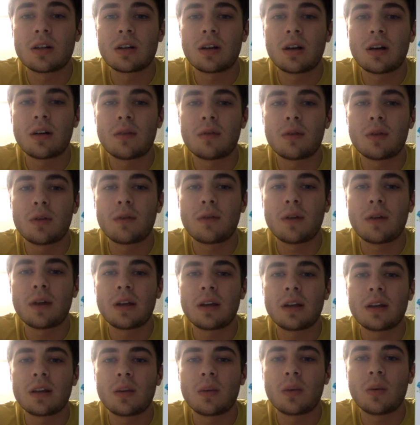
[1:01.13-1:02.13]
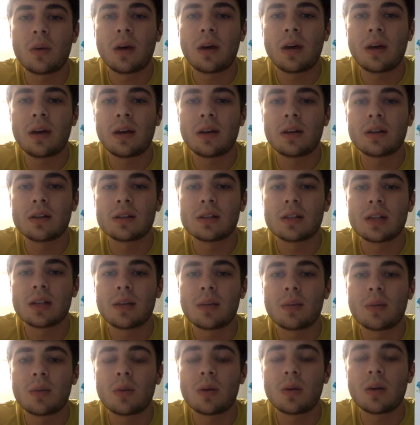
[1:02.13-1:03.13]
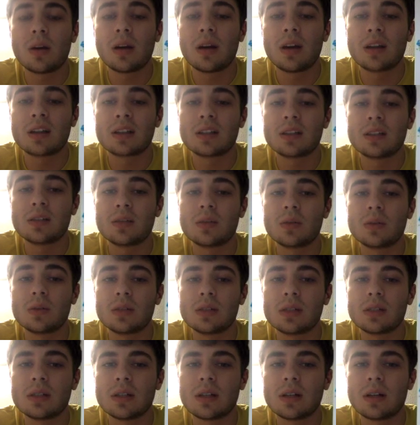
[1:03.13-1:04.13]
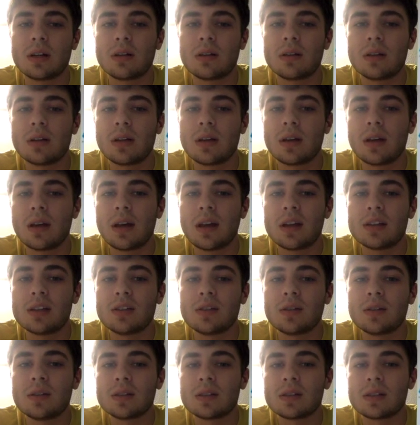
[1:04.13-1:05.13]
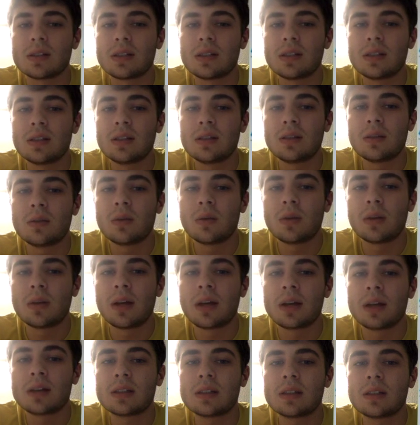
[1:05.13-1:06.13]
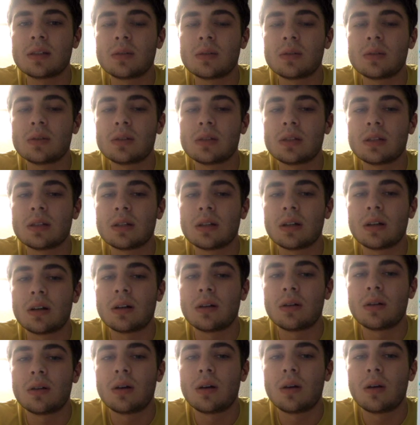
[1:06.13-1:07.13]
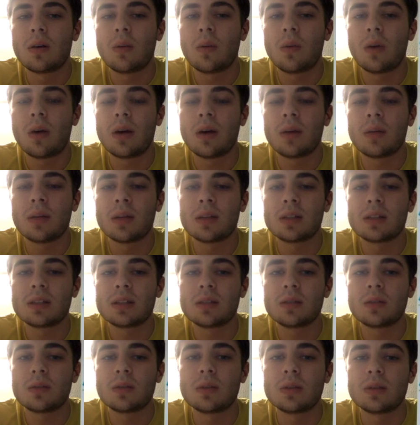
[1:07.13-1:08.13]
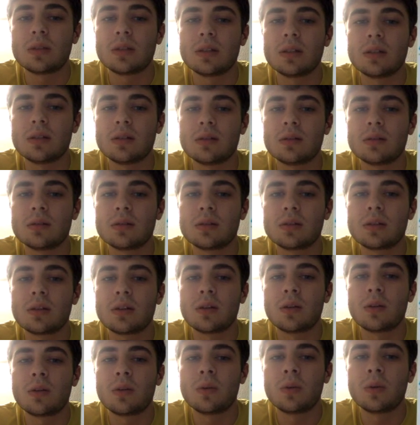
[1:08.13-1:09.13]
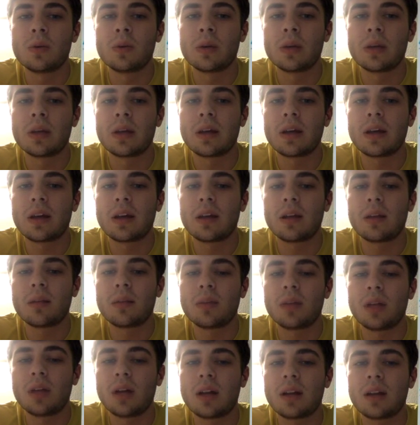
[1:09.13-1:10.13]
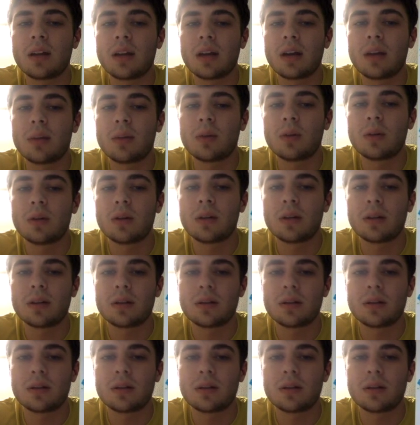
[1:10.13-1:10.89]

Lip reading: off with finding the y-intercept where x equals 0. As you can see, when x equals 0, y must equal 2, so we went ahead and plotted that point.